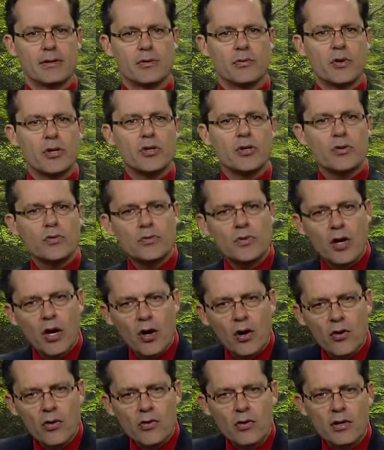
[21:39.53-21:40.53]
When you
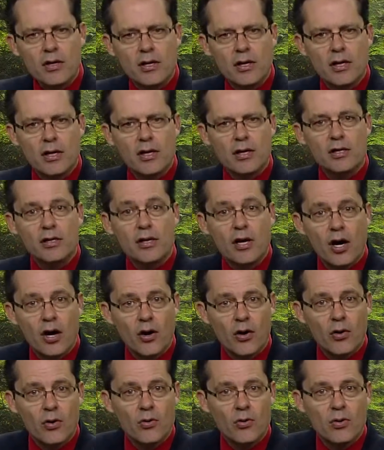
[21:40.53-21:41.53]
know,
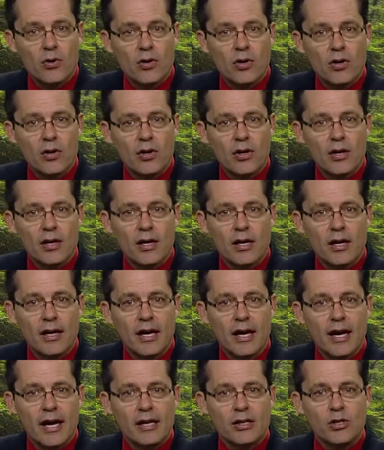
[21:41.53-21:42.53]
go,
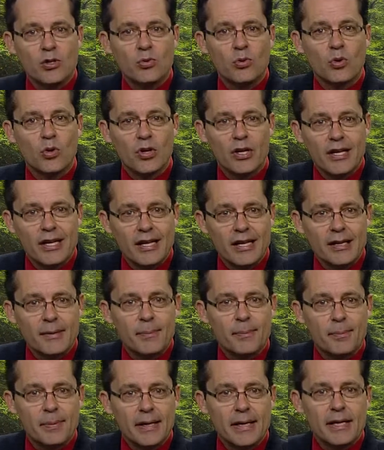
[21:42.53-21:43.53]
and you will
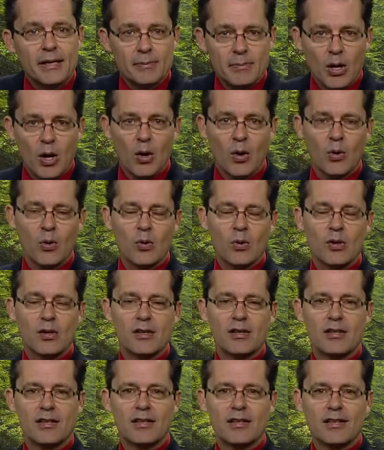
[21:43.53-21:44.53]
get Big Mo.
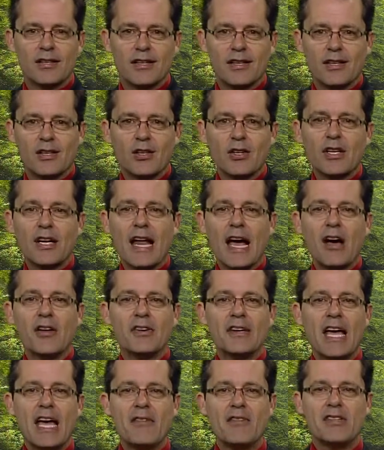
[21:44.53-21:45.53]
Look at how
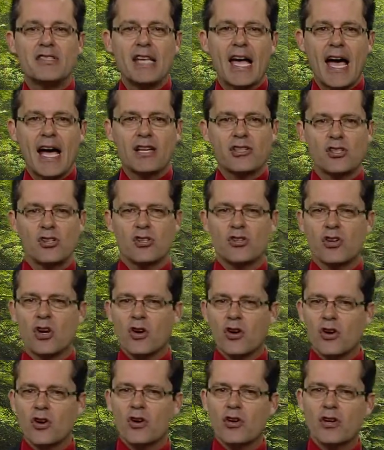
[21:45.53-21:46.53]
David's action
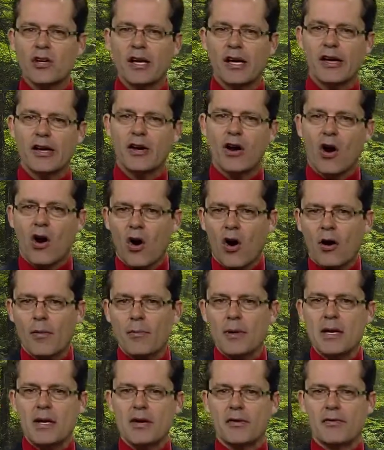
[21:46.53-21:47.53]
turned an
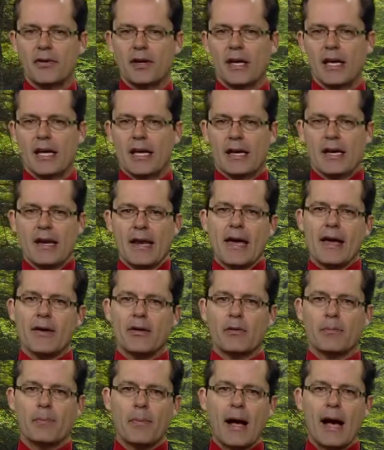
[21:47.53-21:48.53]
army of
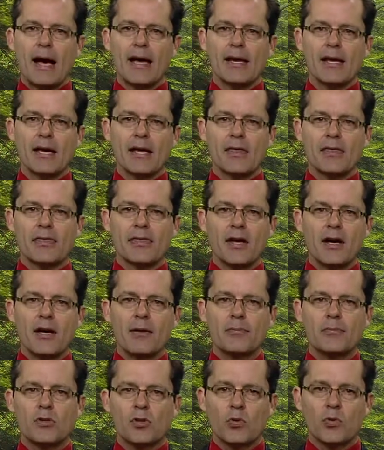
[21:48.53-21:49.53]
nail-biting
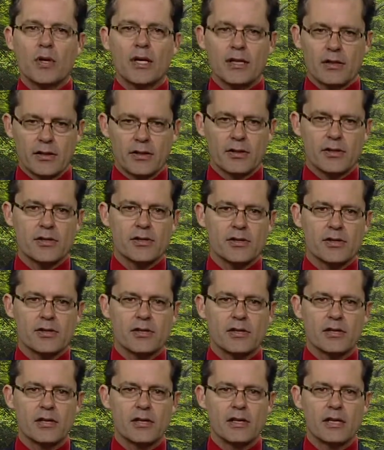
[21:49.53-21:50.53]
thumb
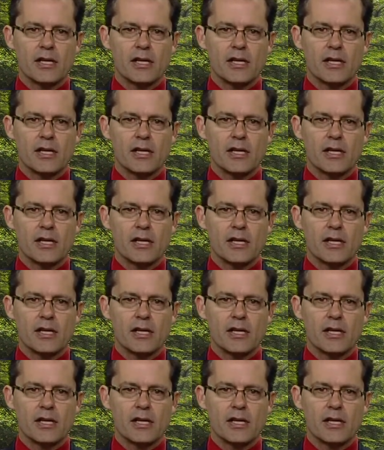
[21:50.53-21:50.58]
twiddlers